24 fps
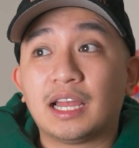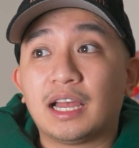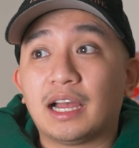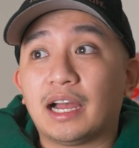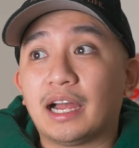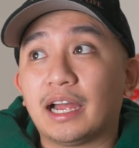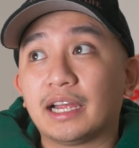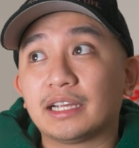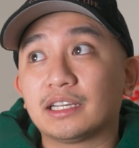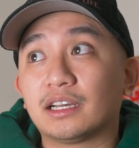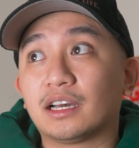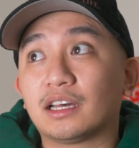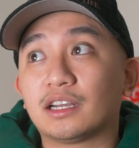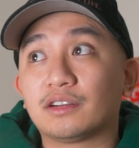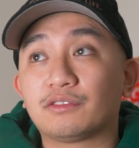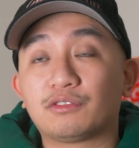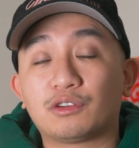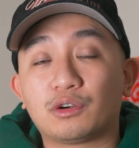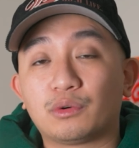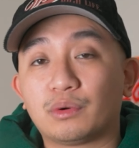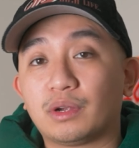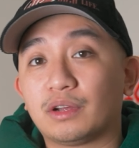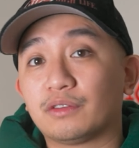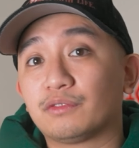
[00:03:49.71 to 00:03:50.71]
I got it
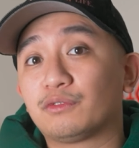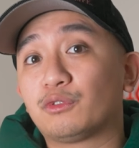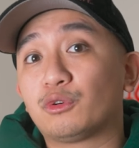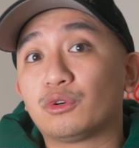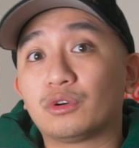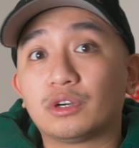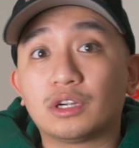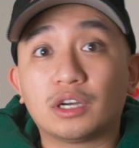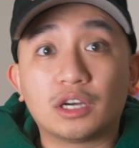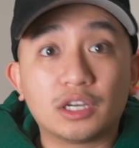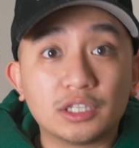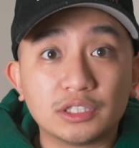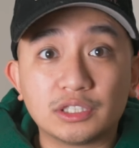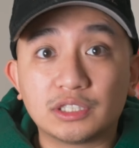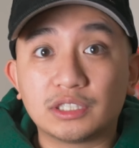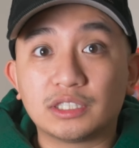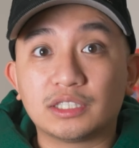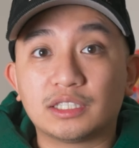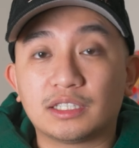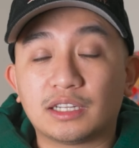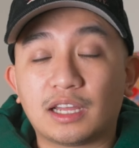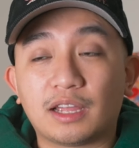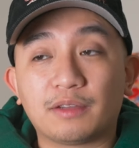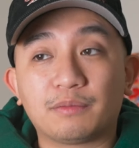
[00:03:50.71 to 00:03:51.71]
for around $400
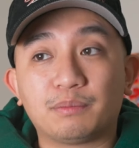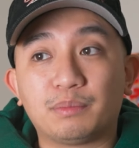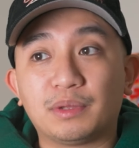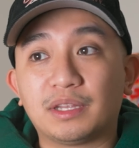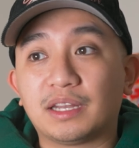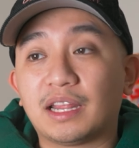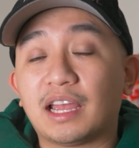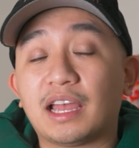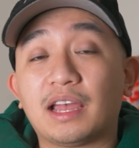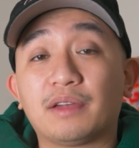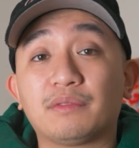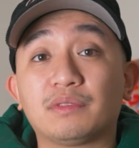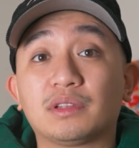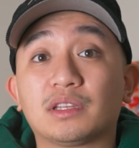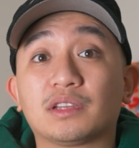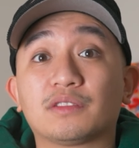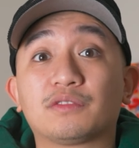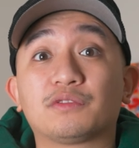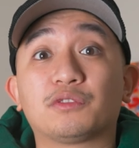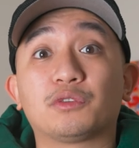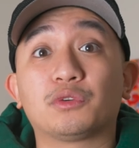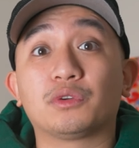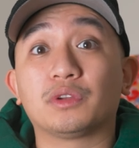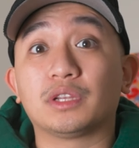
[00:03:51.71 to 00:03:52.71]
and I've been having it
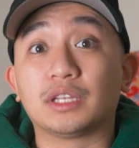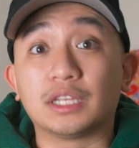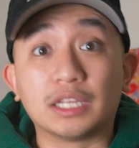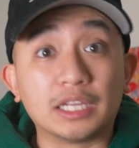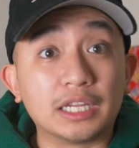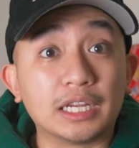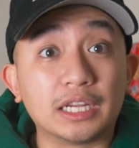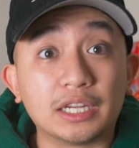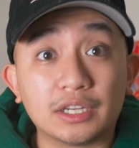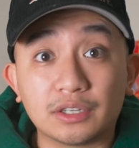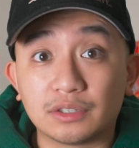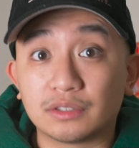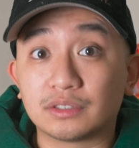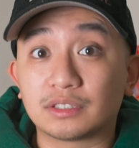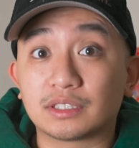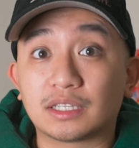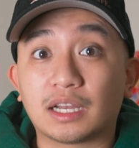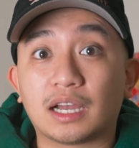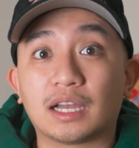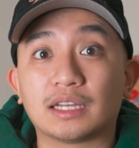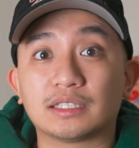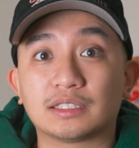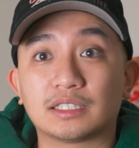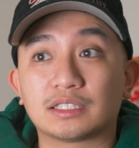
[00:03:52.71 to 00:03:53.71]
for years,
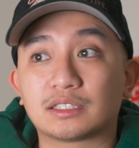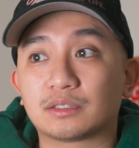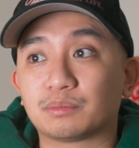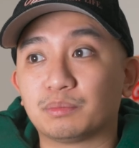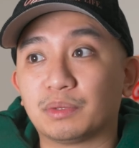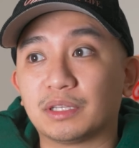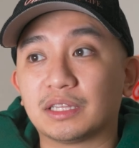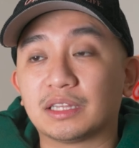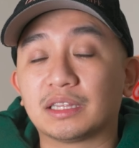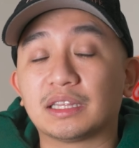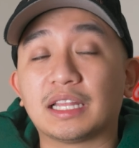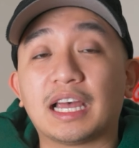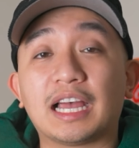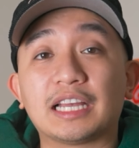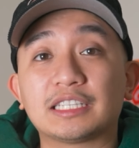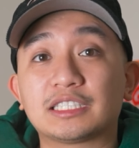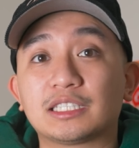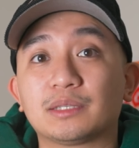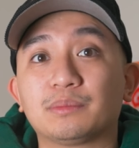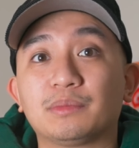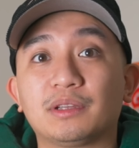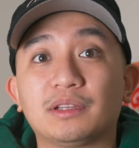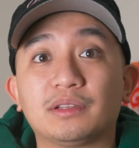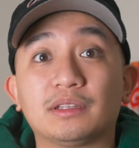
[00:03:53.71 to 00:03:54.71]
guys. It's been
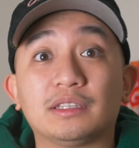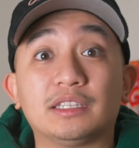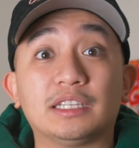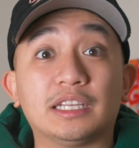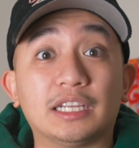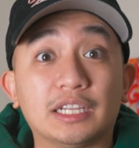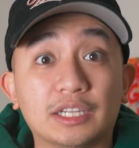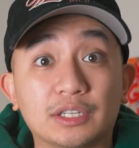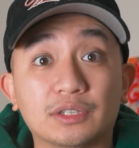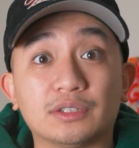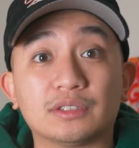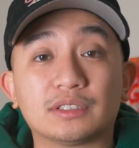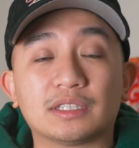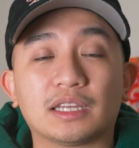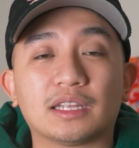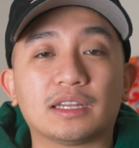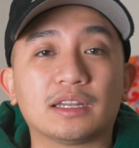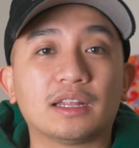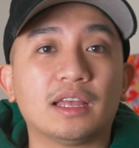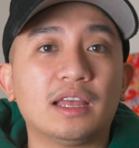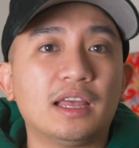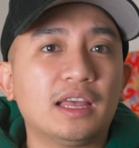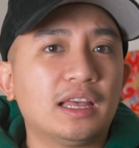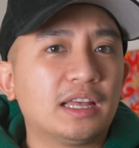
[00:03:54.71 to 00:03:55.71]
lasting me years,
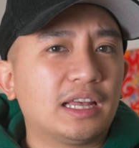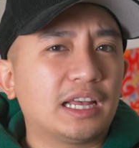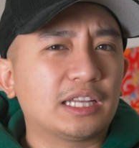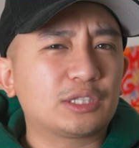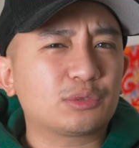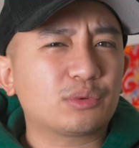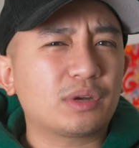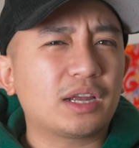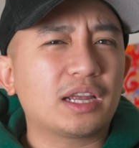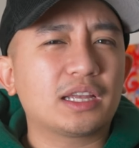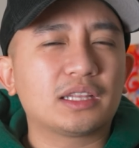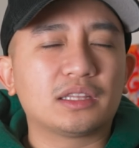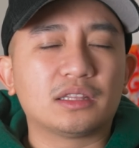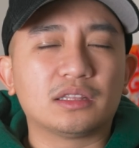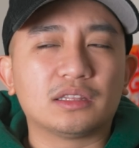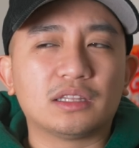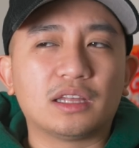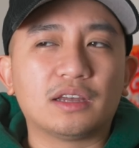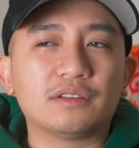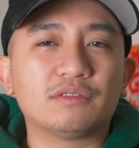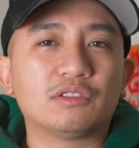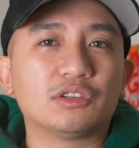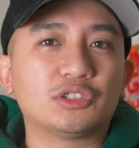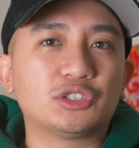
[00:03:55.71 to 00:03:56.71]
and that's why I
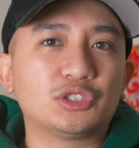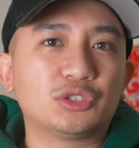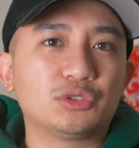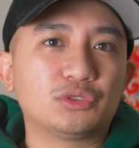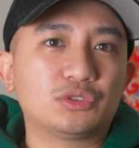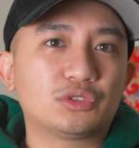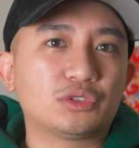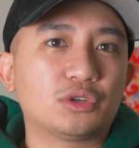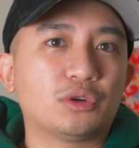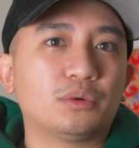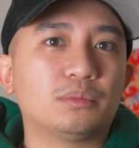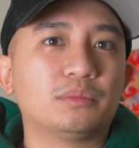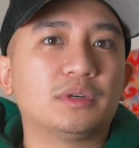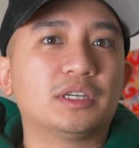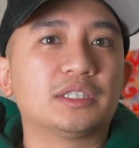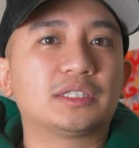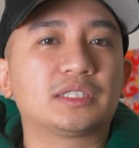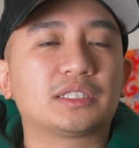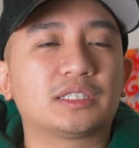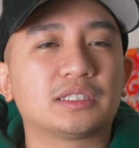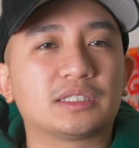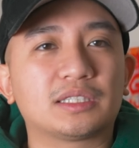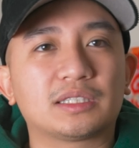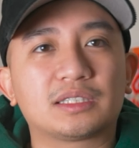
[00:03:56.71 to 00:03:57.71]
love the shoe so much,
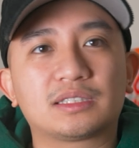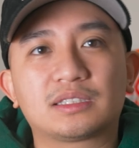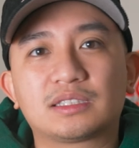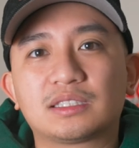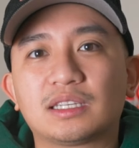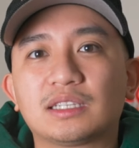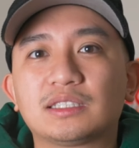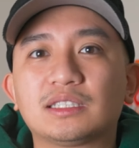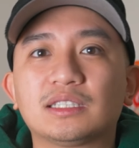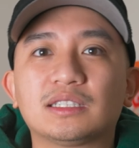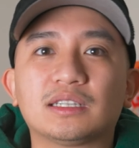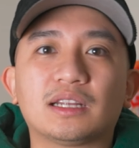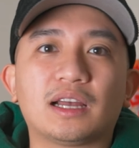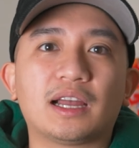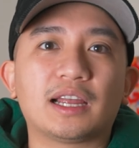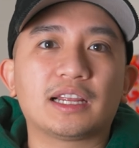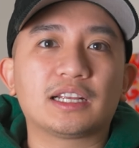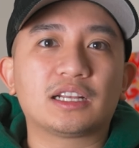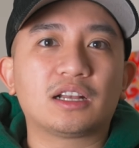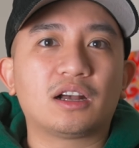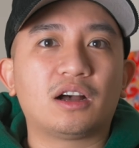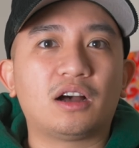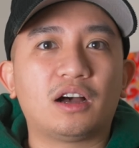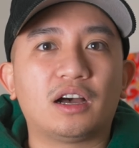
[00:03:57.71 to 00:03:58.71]
because it's such an
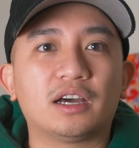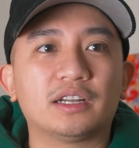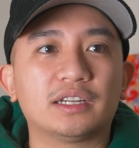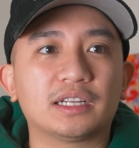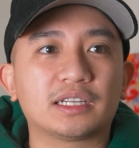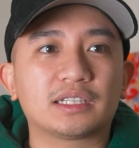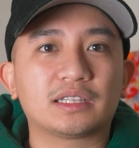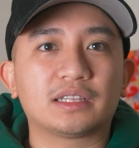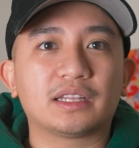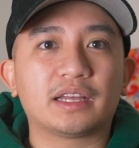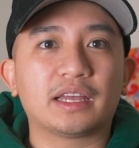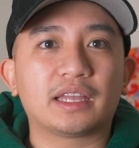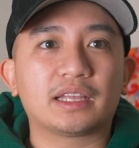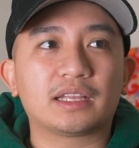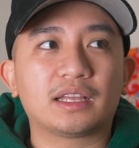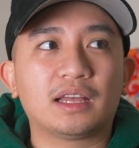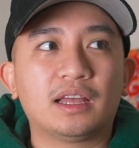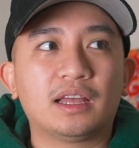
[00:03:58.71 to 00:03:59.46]
iconic like